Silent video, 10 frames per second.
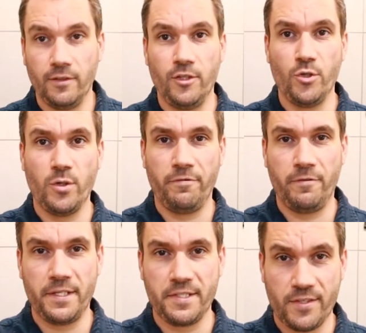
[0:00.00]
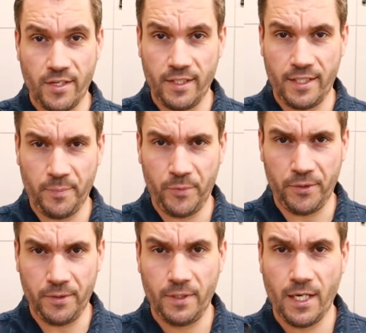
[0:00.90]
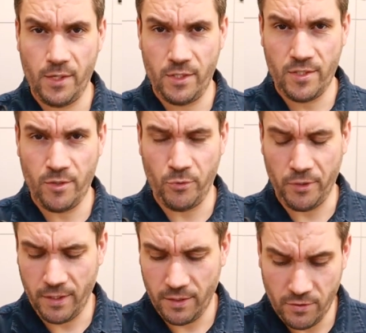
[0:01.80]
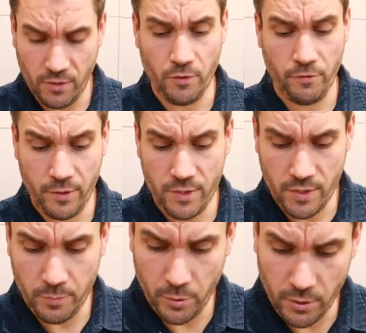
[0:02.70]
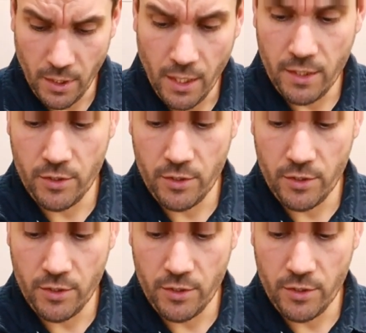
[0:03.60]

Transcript: UFS adapter, how does it work? So very simple.